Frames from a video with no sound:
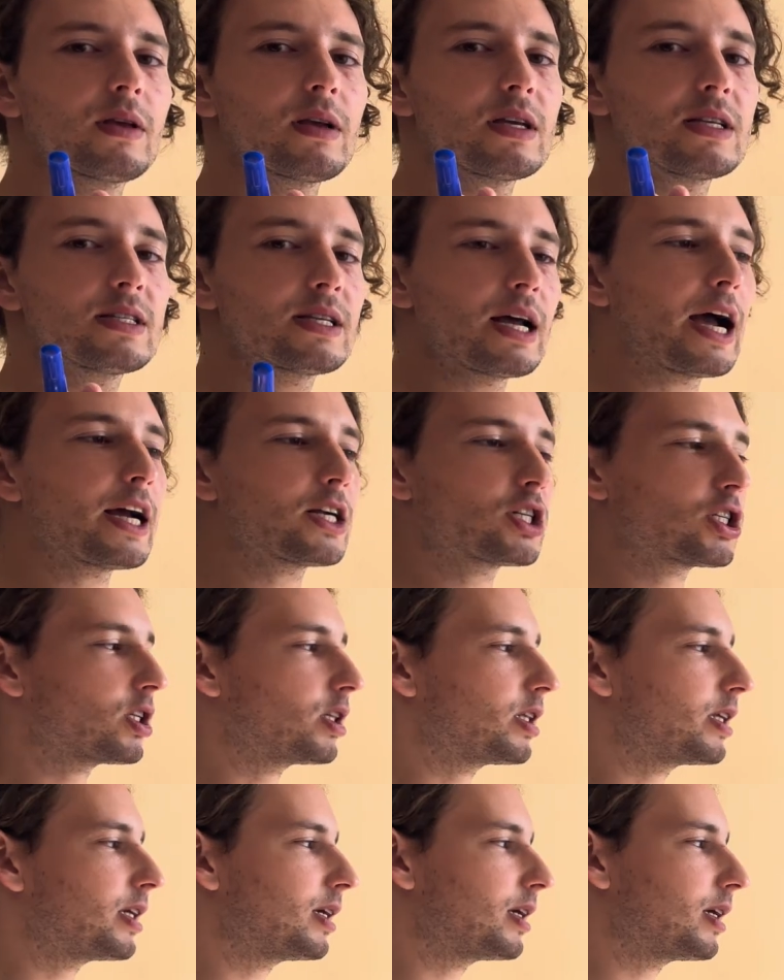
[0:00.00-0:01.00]
is
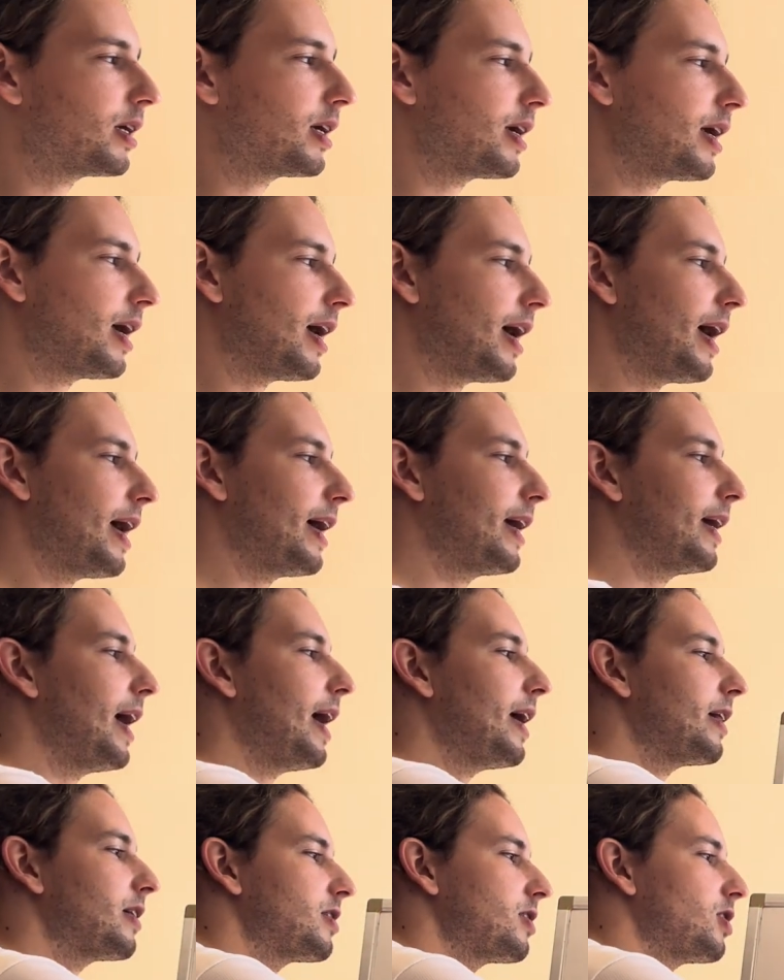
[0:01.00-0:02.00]
actually
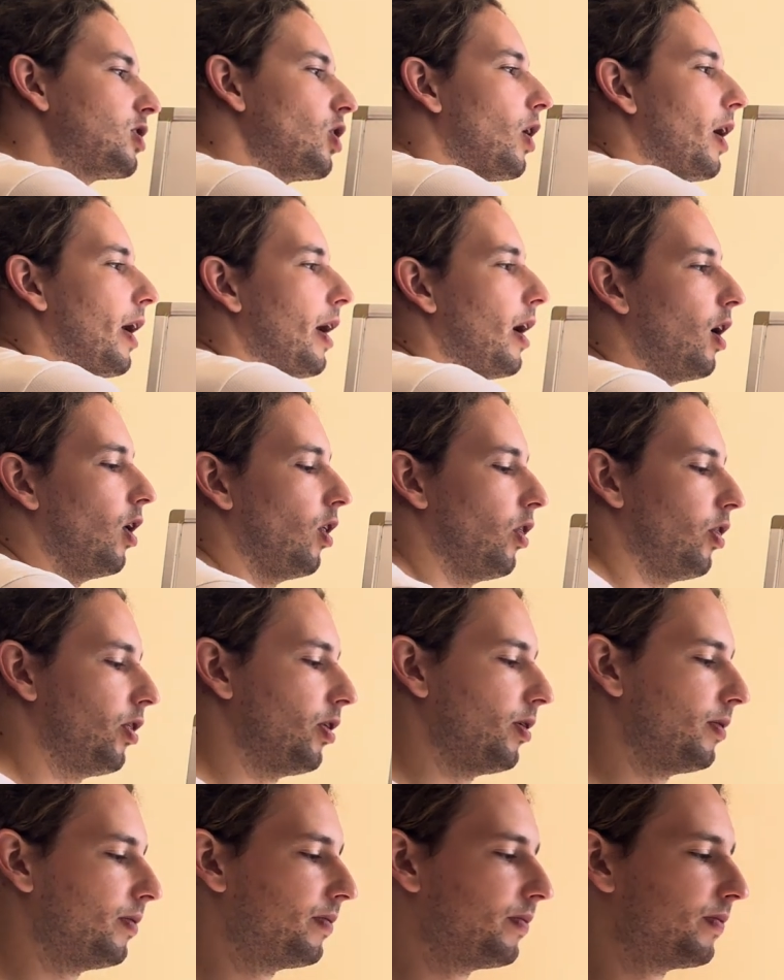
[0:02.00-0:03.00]
against your health.
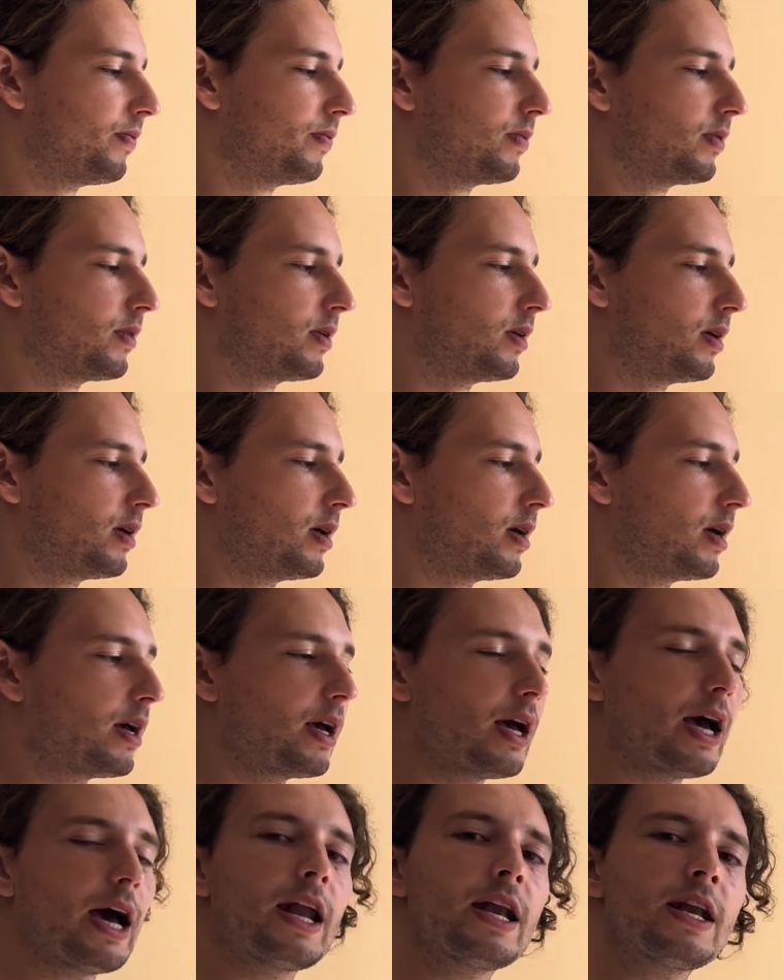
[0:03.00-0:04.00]

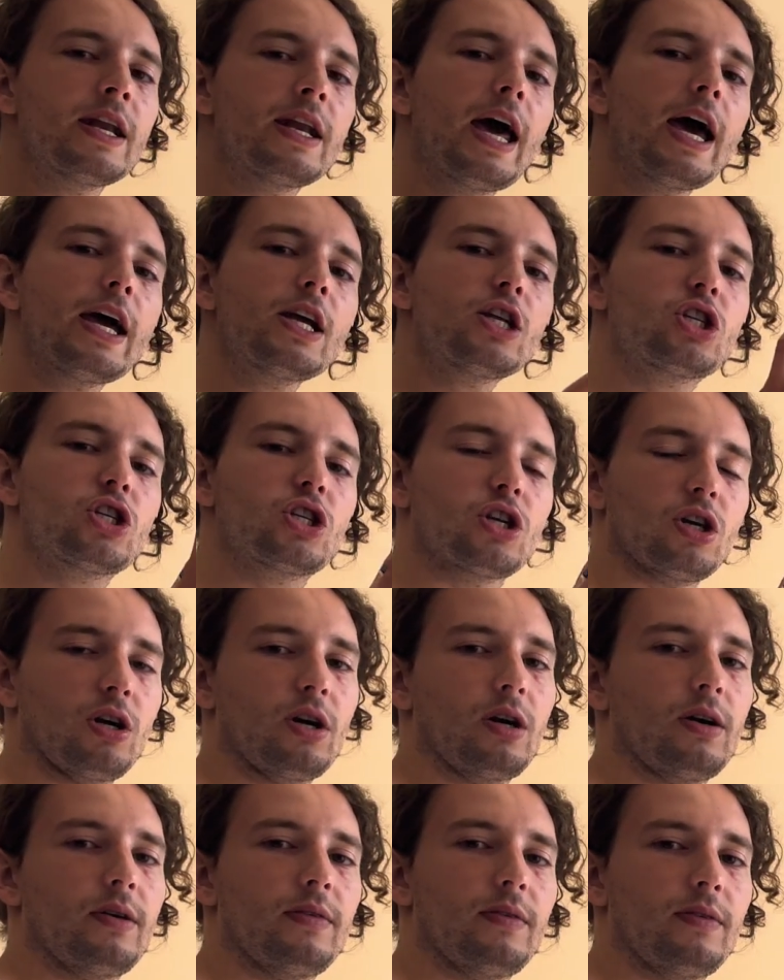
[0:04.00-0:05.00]
And
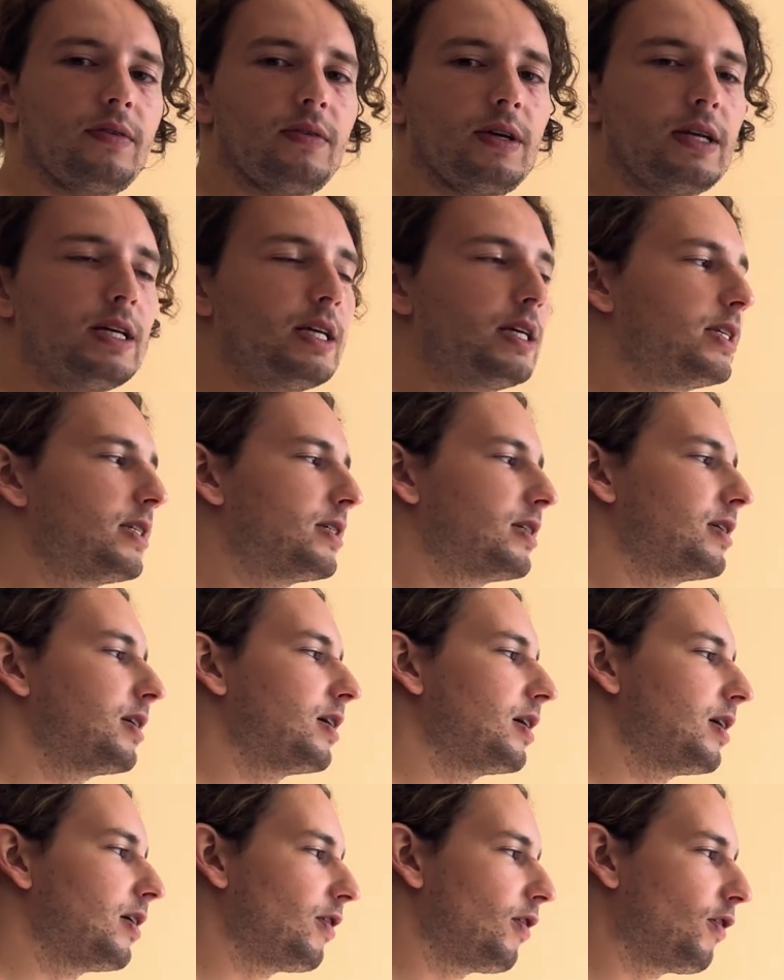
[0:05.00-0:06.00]
nature is
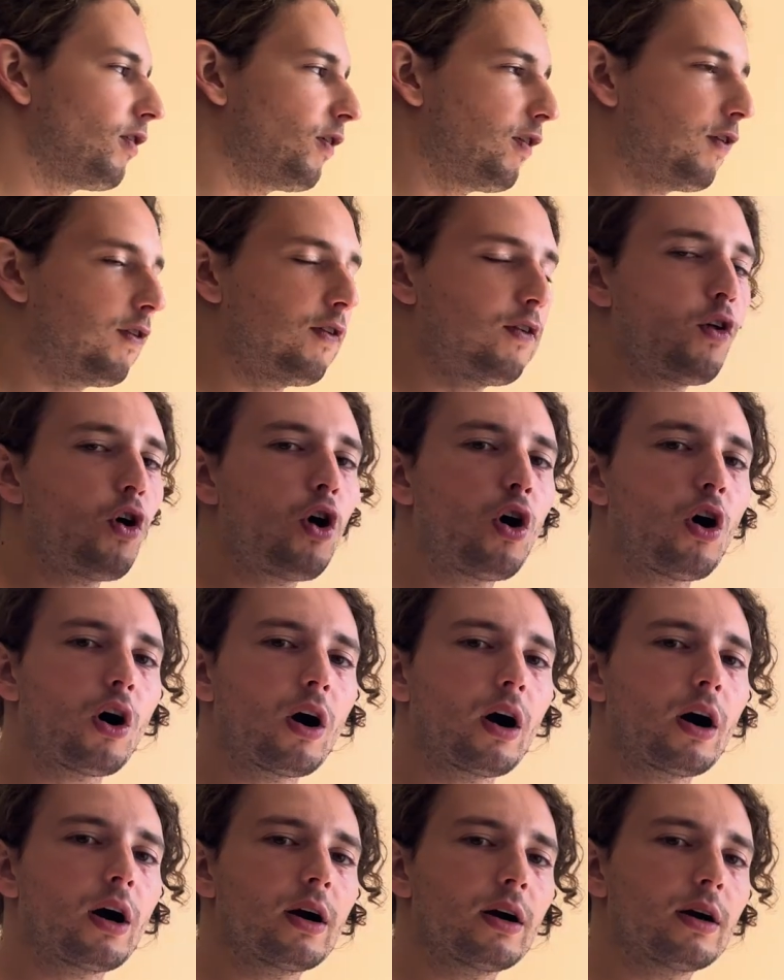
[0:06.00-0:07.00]

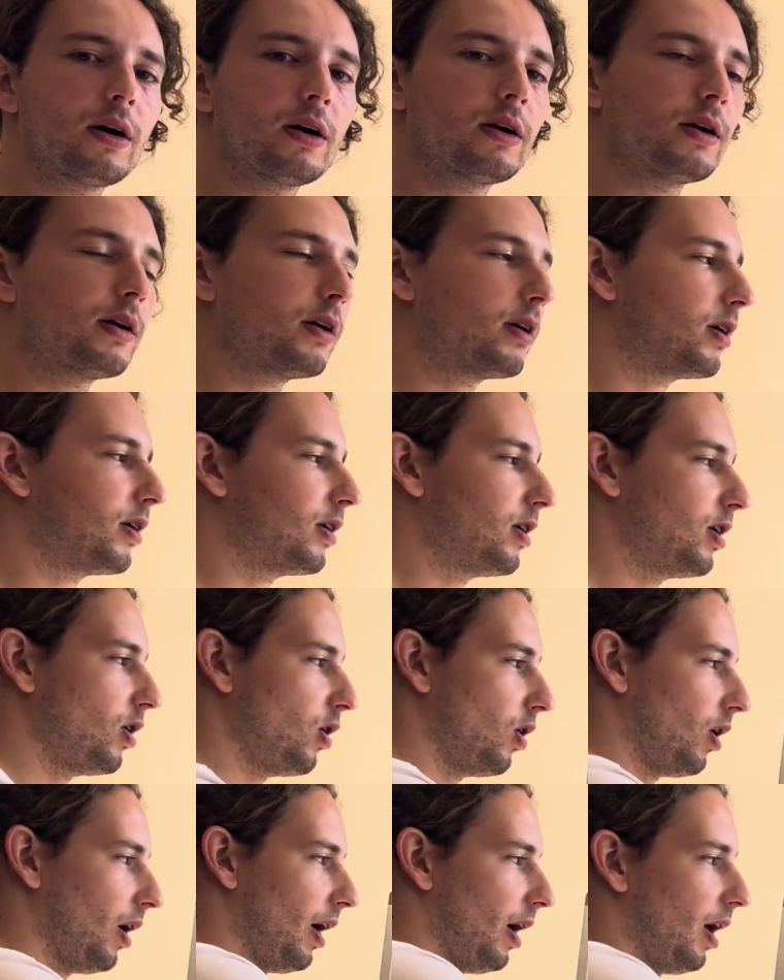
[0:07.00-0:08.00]
for
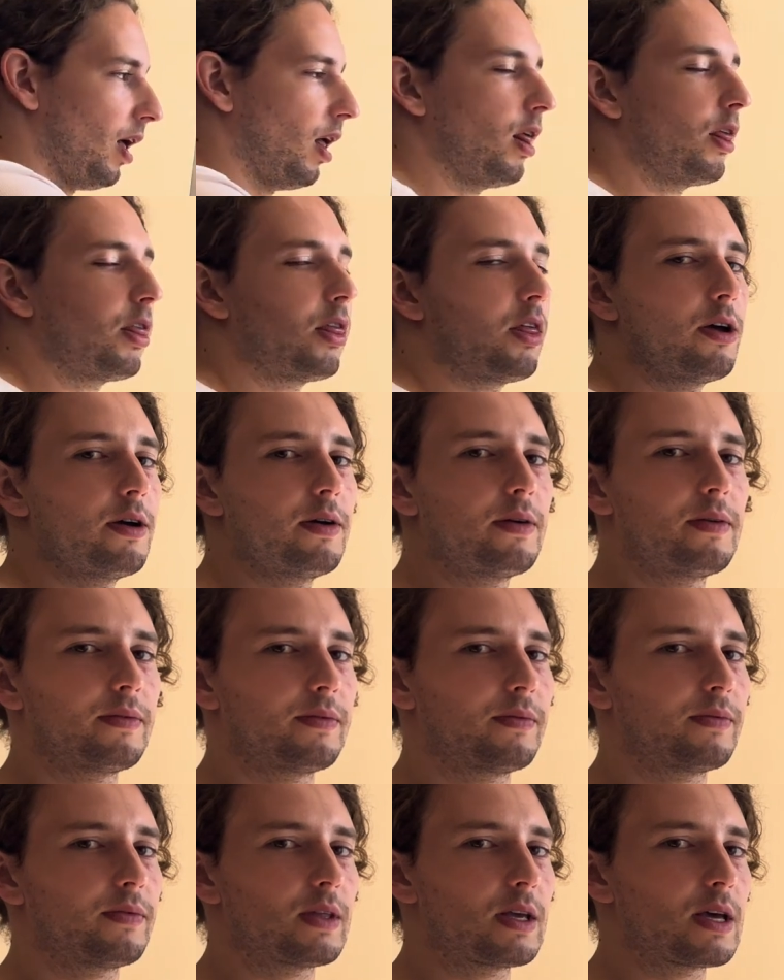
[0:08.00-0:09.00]
your health.
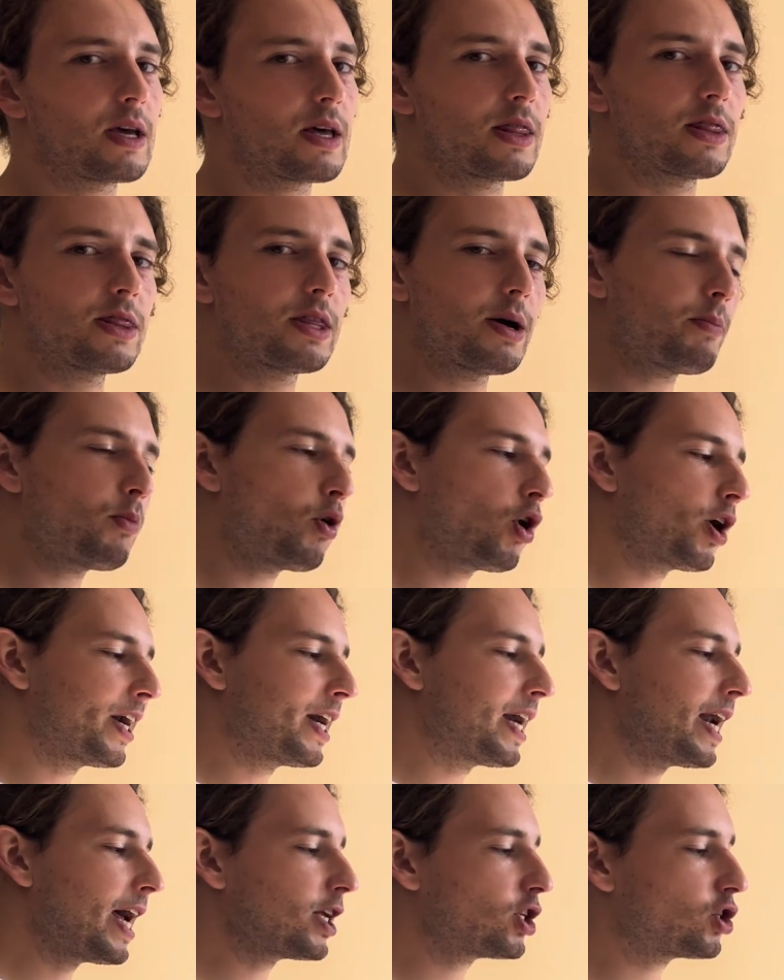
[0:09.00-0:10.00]
The more
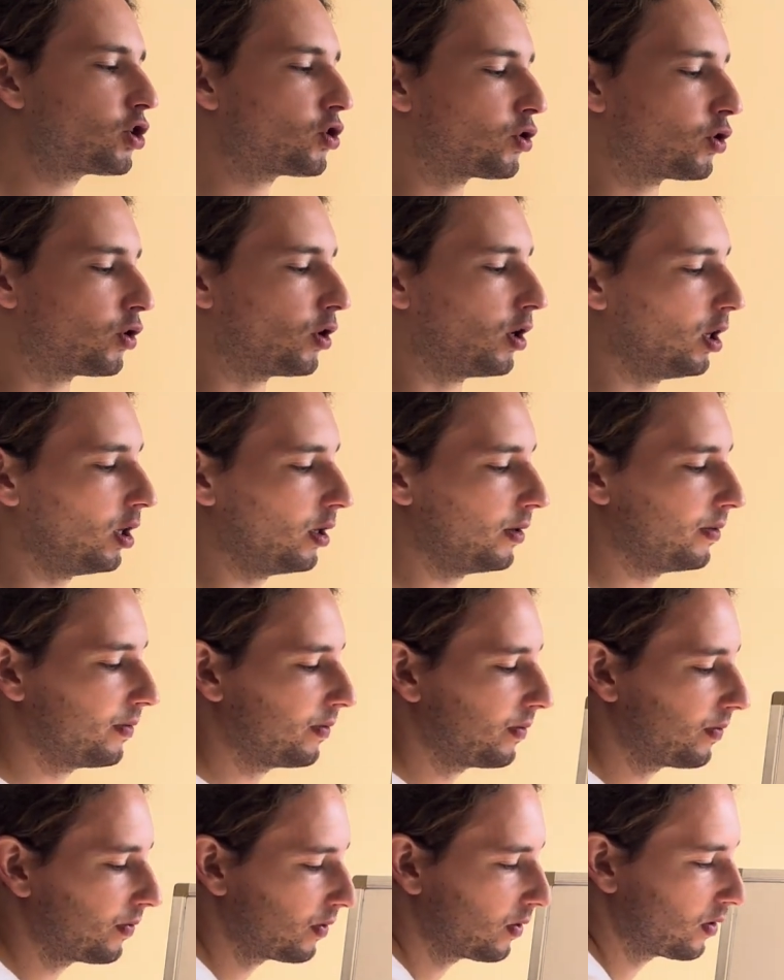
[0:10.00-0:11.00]
natural
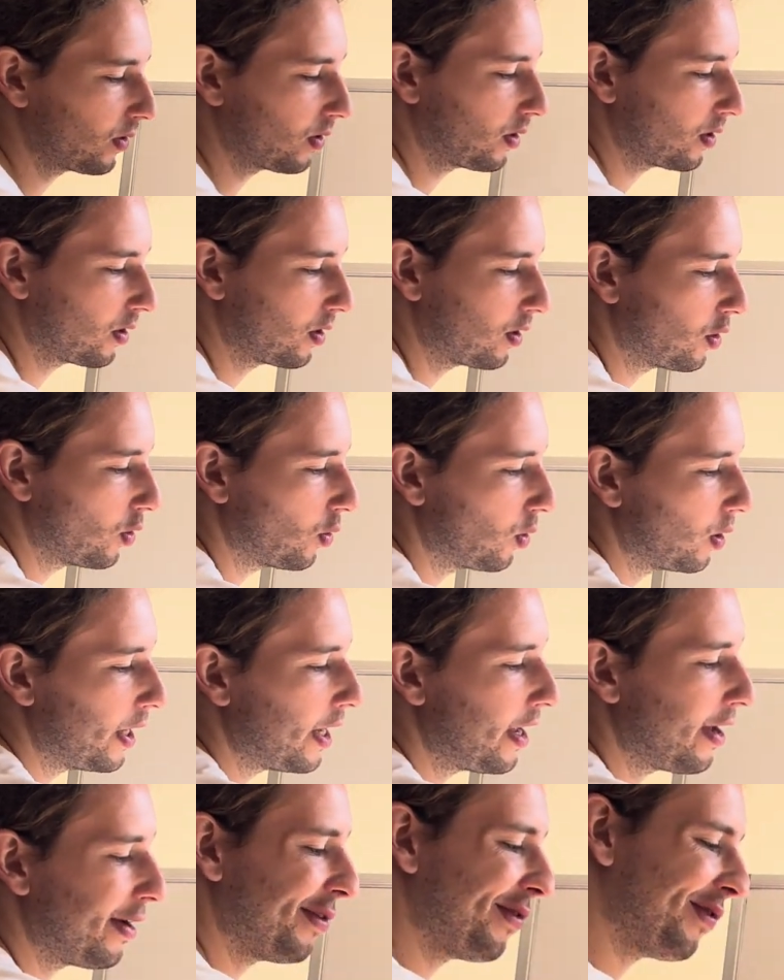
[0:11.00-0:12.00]
you
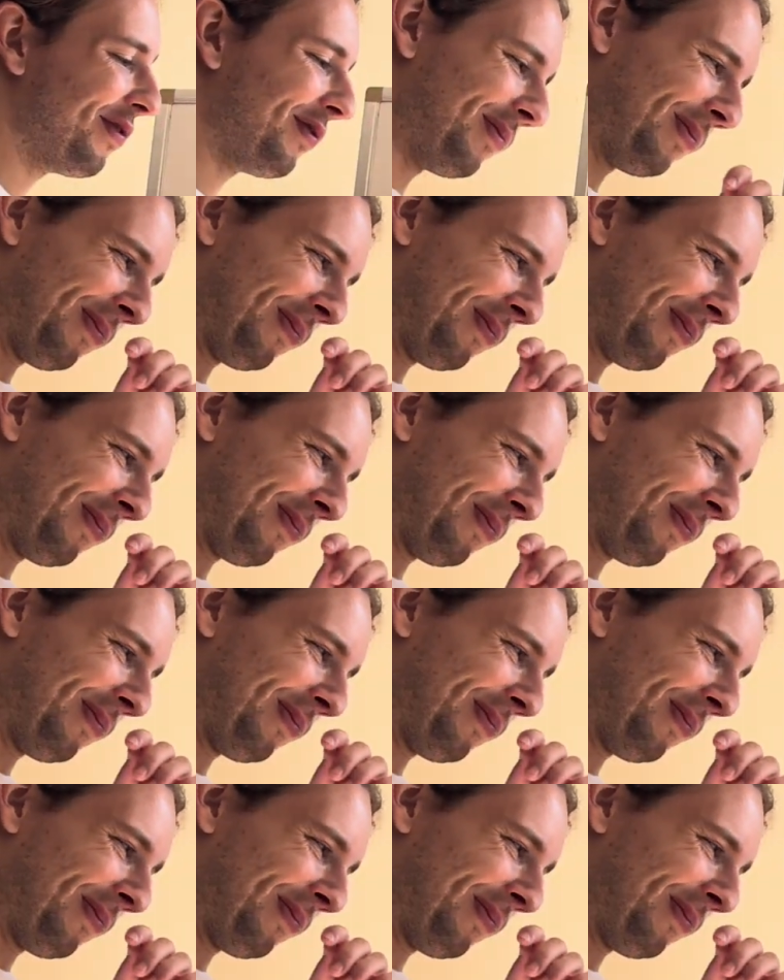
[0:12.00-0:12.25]
live,